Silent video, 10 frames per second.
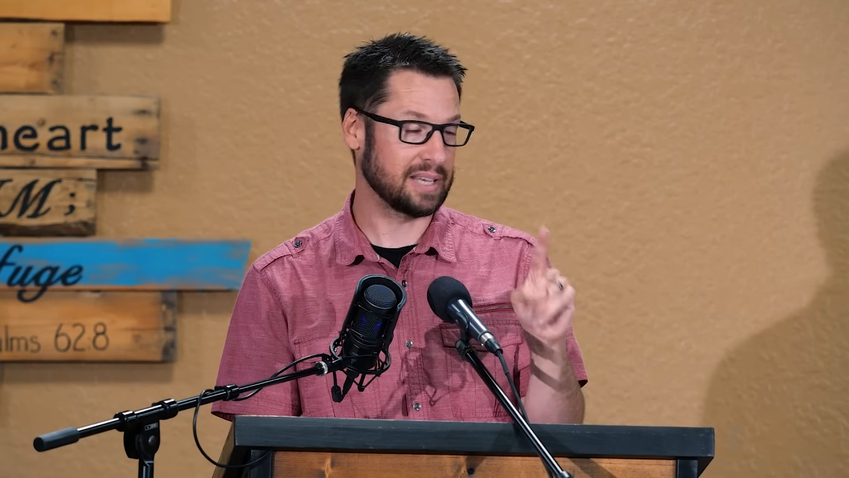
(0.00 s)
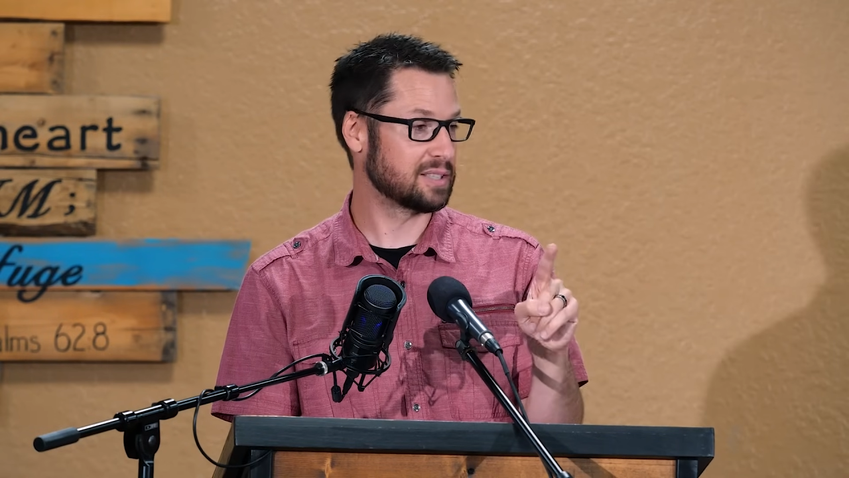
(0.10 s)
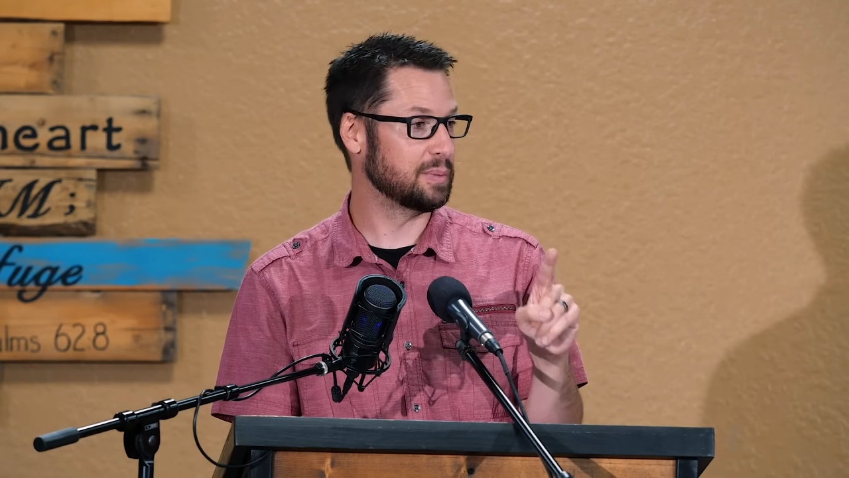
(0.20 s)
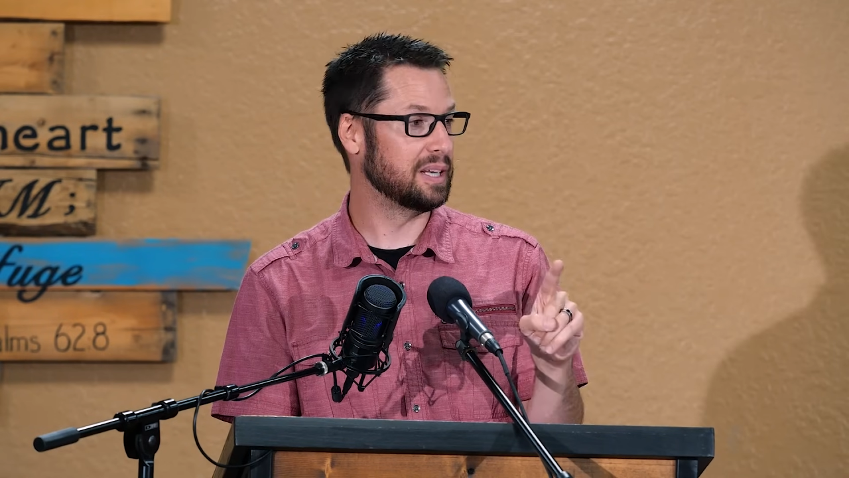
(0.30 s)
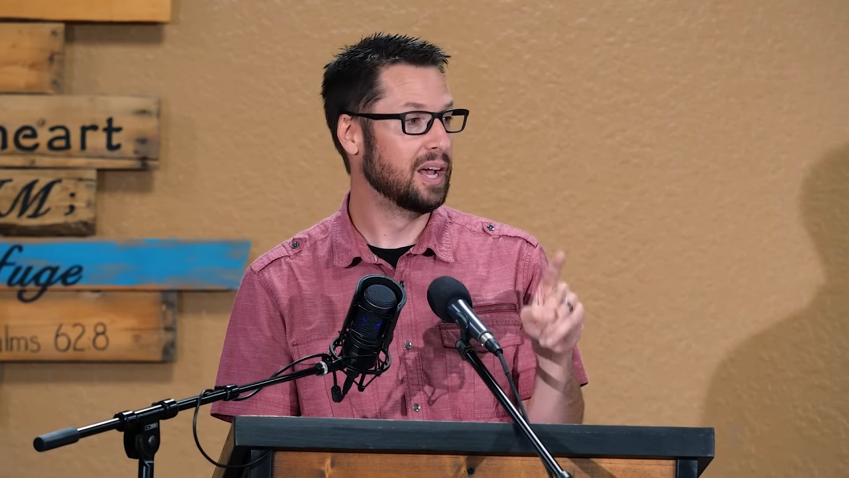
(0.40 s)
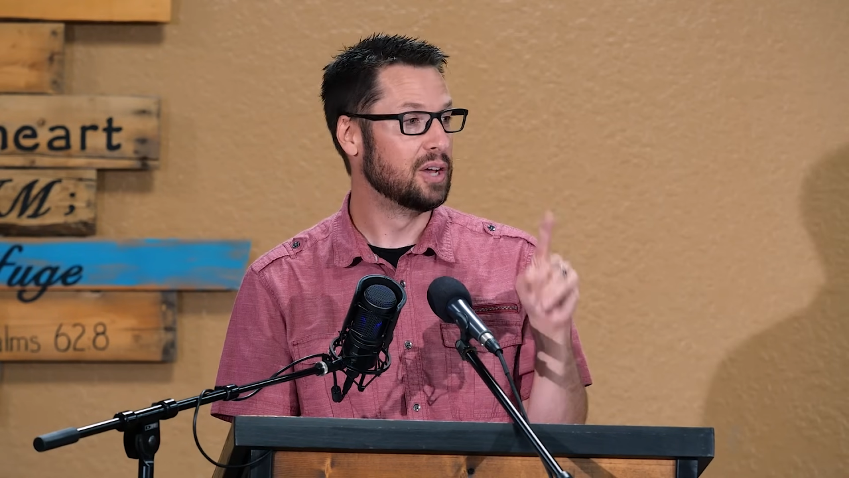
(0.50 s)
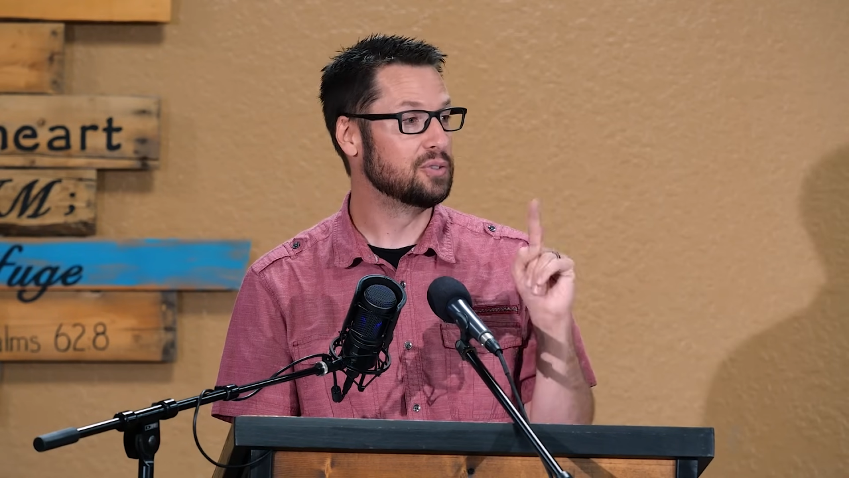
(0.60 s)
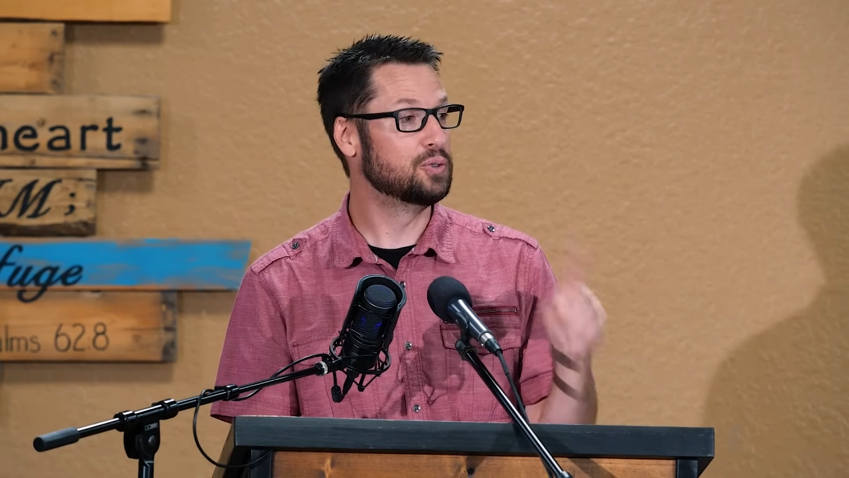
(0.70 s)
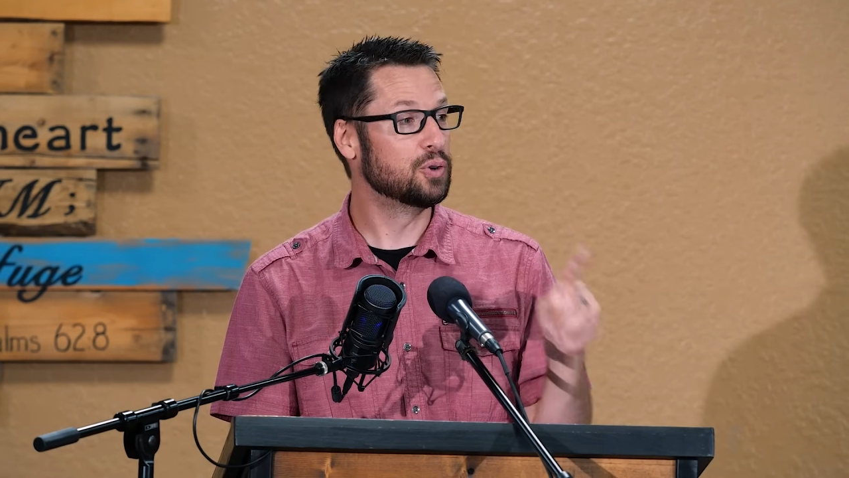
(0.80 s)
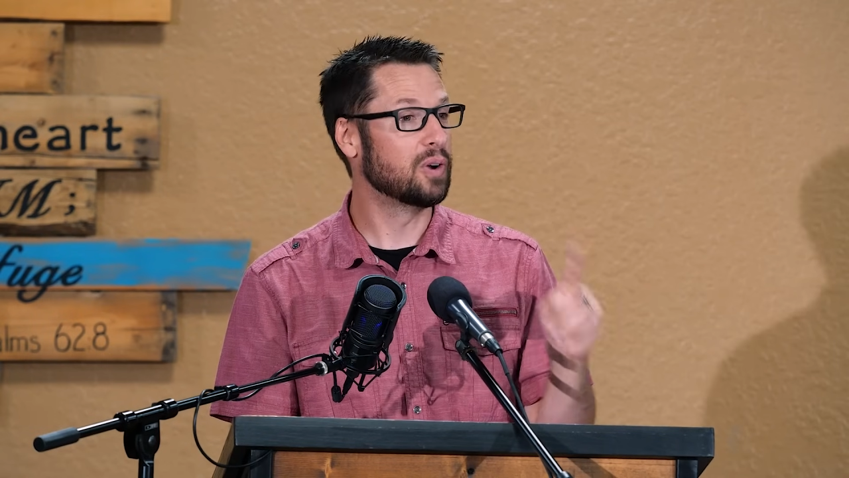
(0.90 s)
Testament,
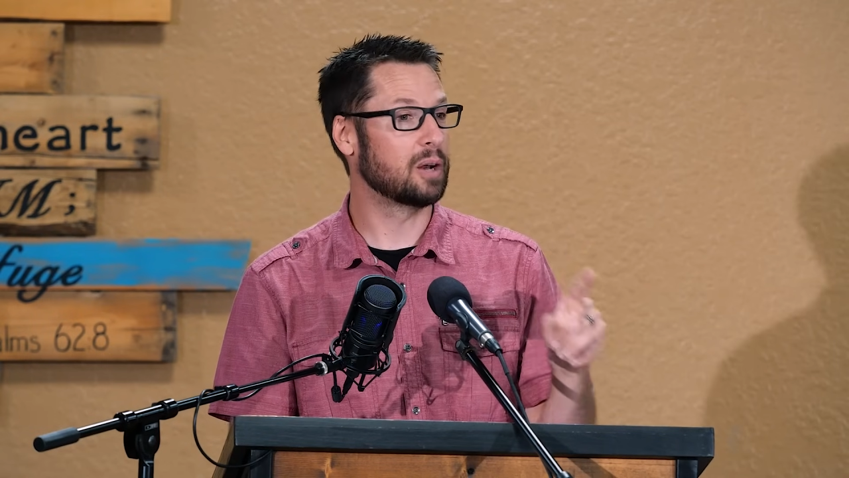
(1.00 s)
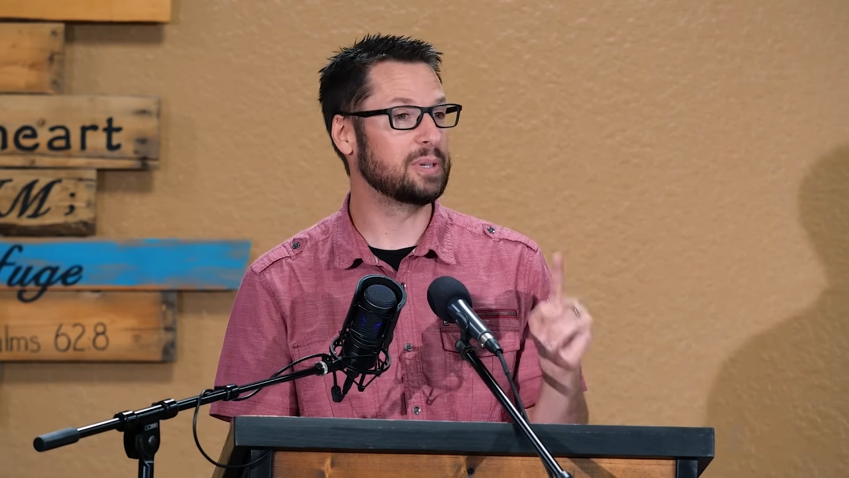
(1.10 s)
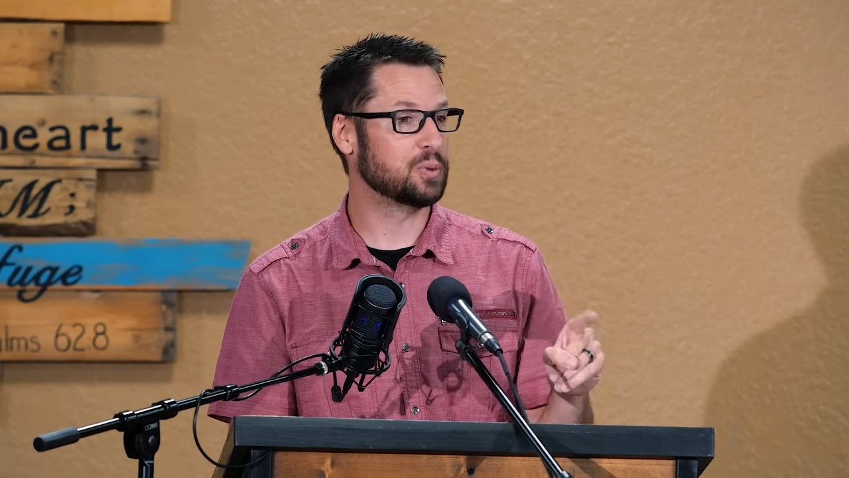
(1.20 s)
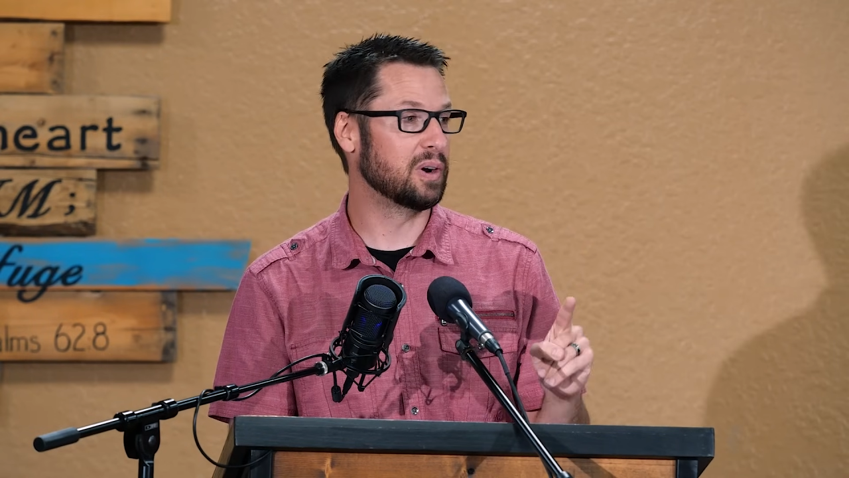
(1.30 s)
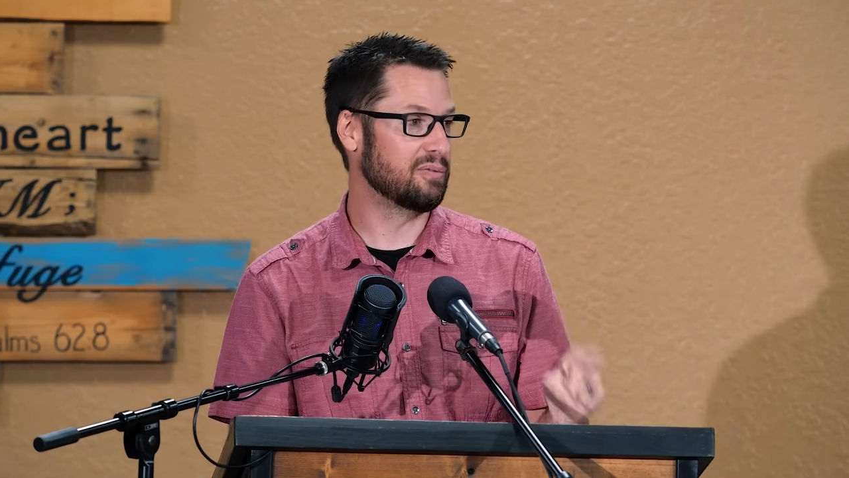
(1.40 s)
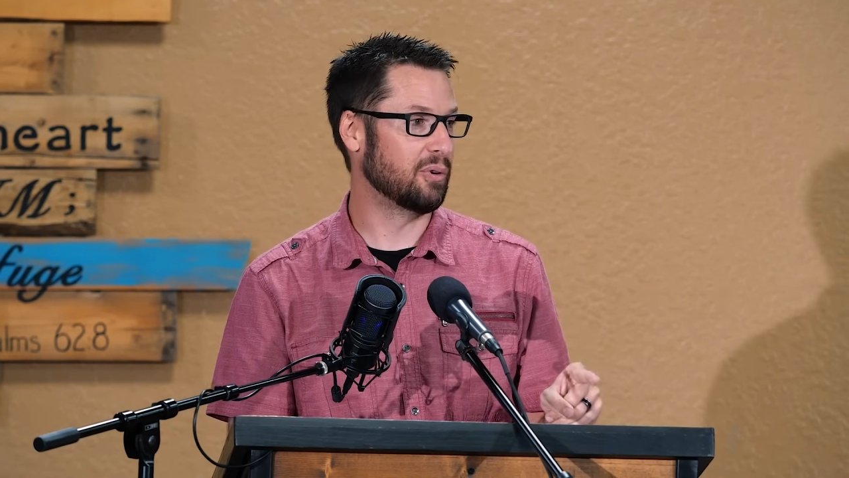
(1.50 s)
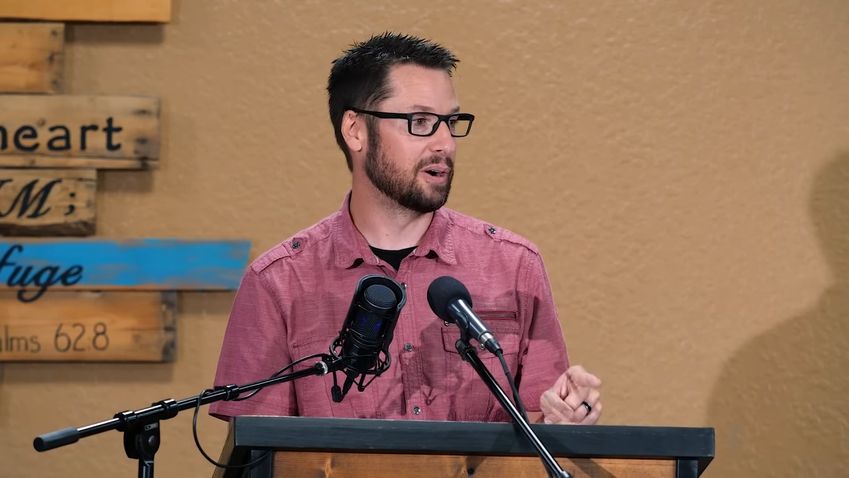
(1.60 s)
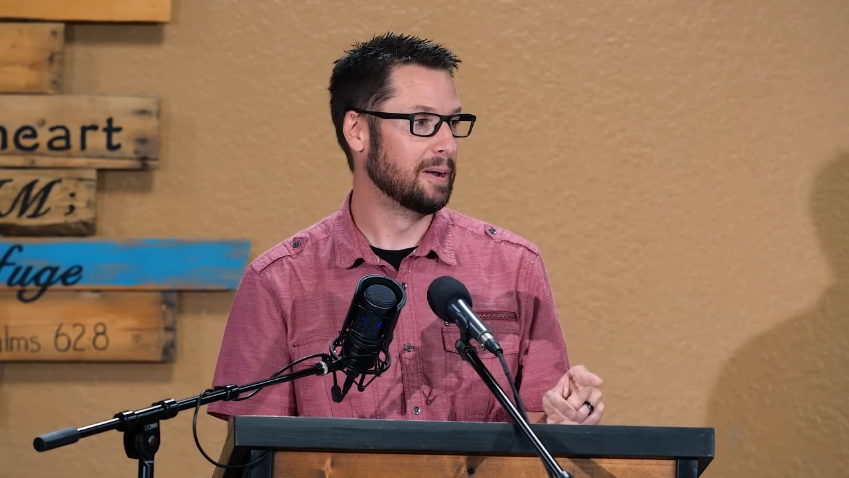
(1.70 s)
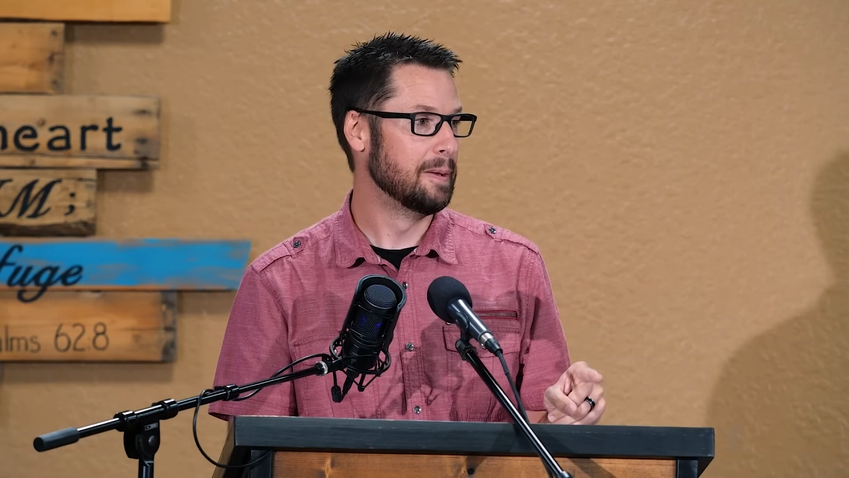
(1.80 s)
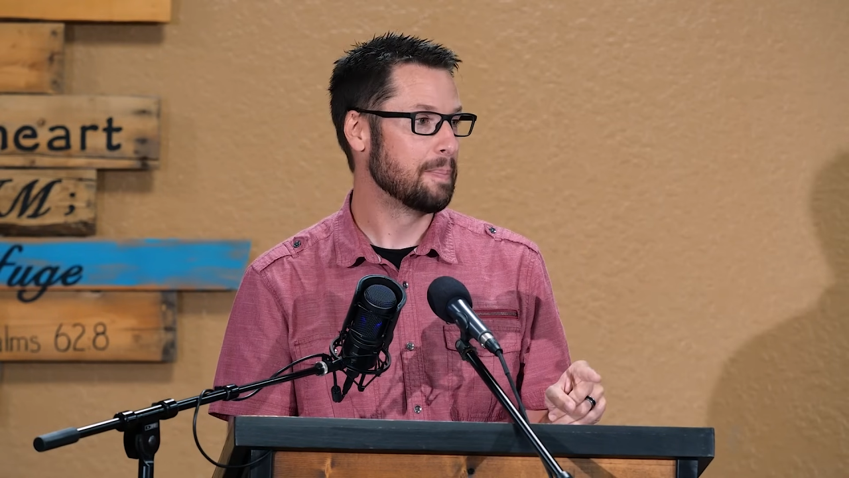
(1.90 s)
Deuteronomy 24.